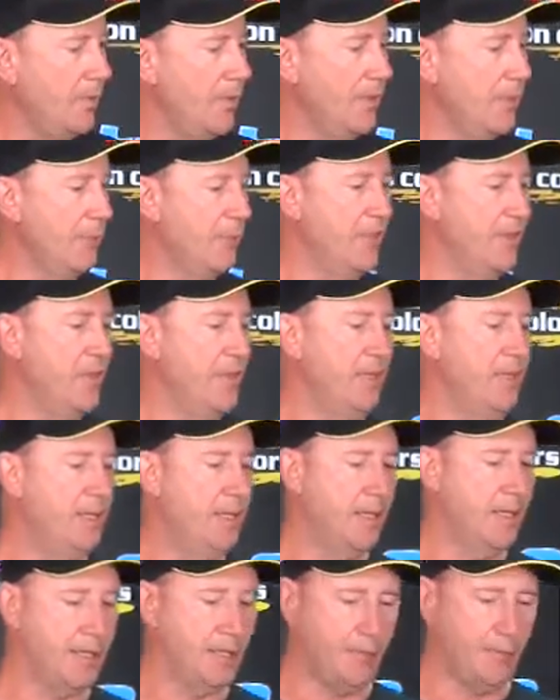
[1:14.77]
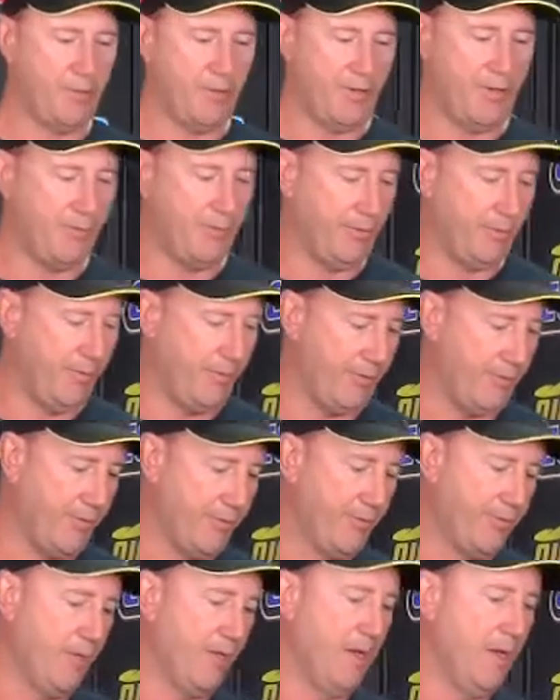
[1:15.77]
Now with the compressor
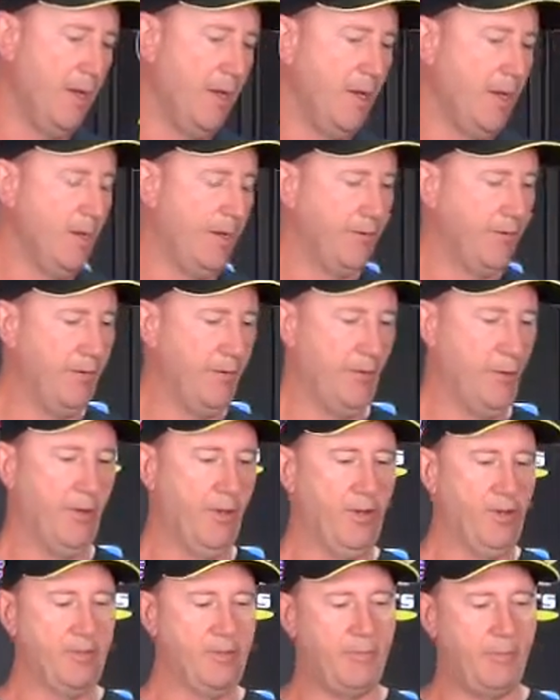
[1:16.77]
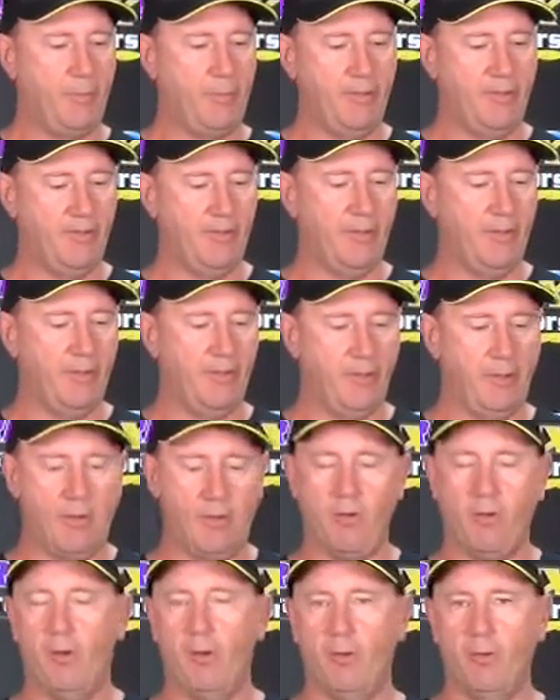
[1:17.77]
itself, it's an oilless piston
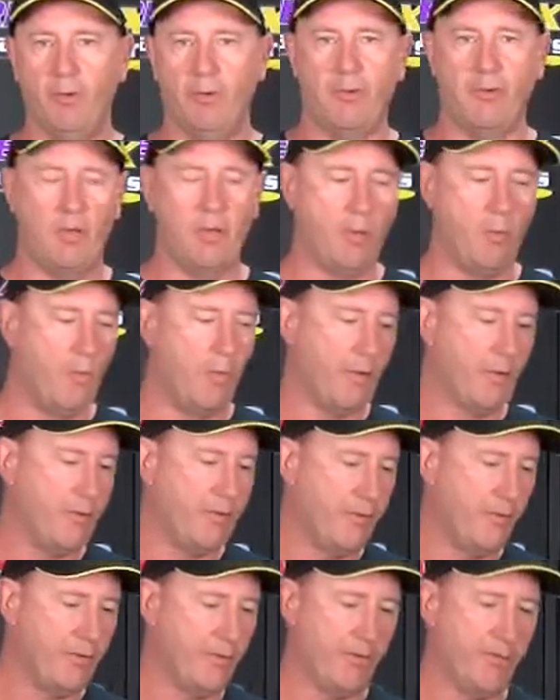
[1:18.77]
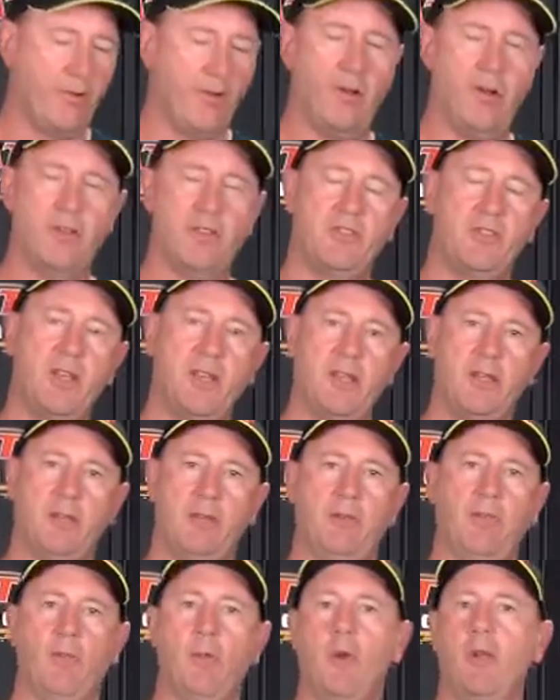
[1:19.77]
like all of the Iwatas, silent jet.
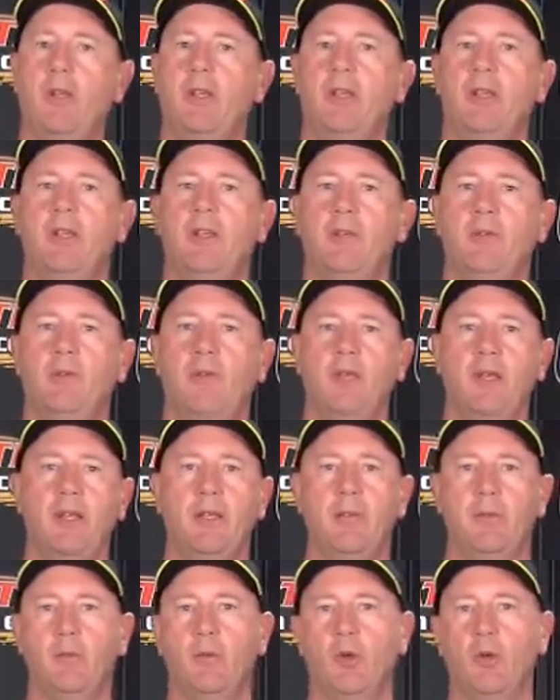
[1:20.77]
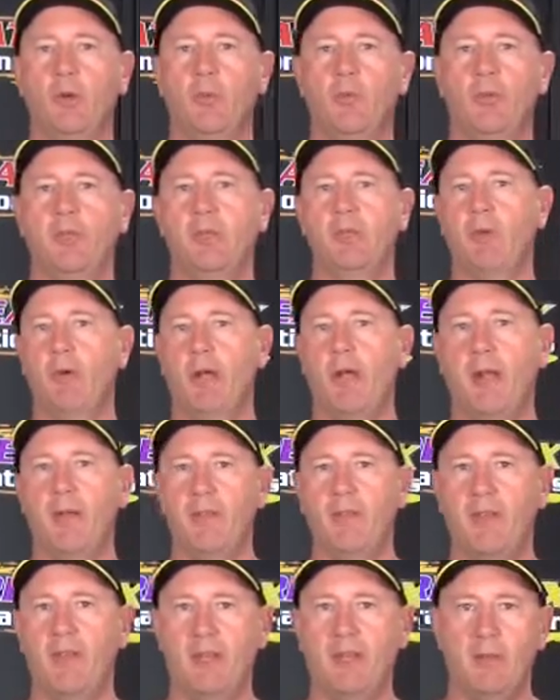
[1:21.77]
You can work it in your room and you won't
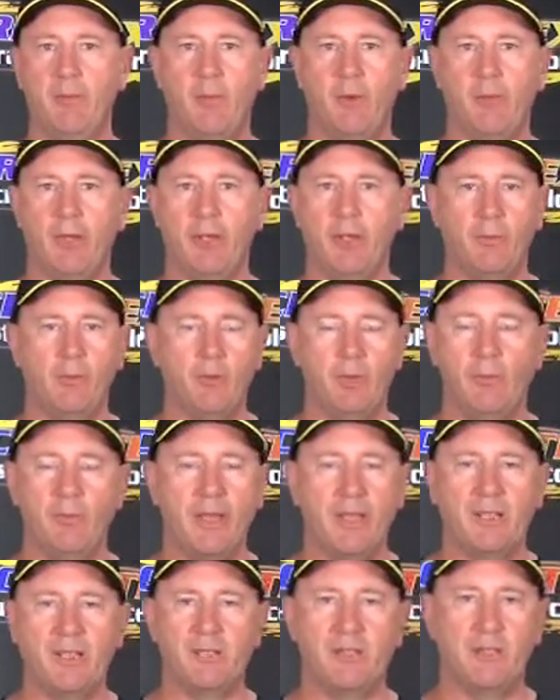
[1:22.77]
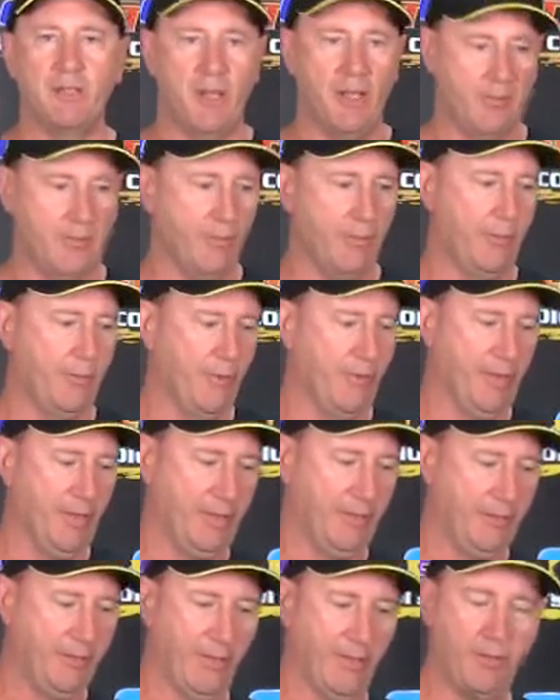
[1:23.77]
upset anybody in the room next to you, that sort of
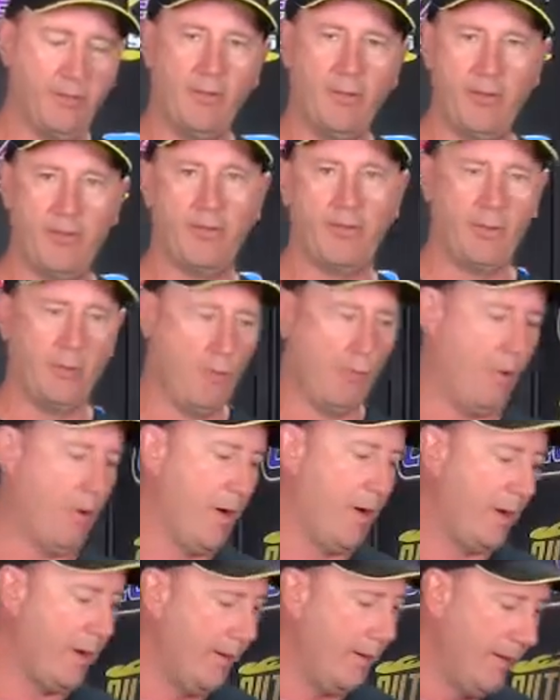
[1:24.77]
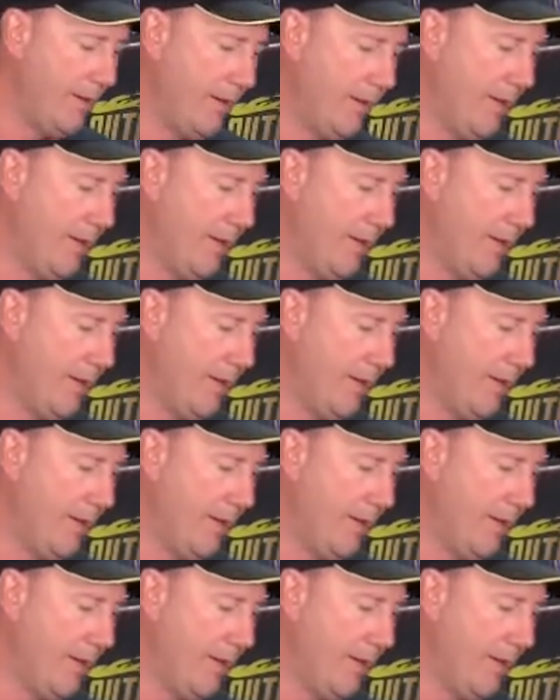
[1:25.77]
thing, so it's nice and quiet.